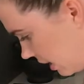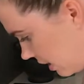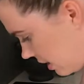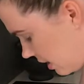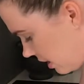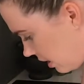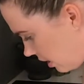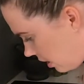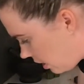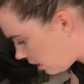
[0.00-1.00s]
let's
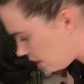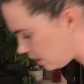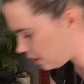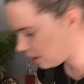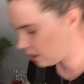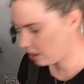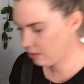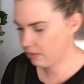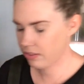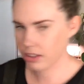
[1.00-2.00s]
have
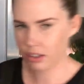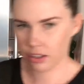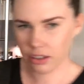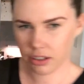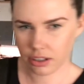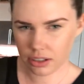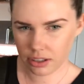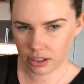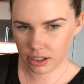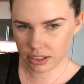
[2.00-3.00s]
another look.
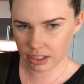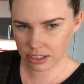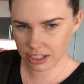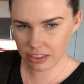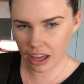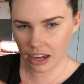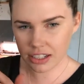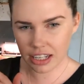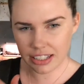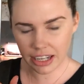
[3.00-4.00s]
It's underneath.
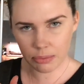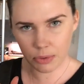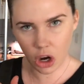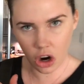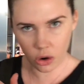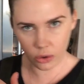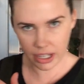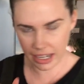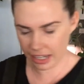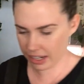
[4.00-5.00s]
It's like a coral
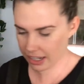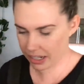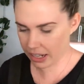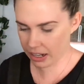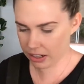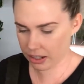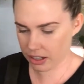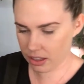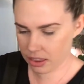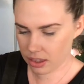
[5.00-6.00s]
color
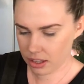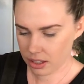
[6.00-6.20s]
underneath.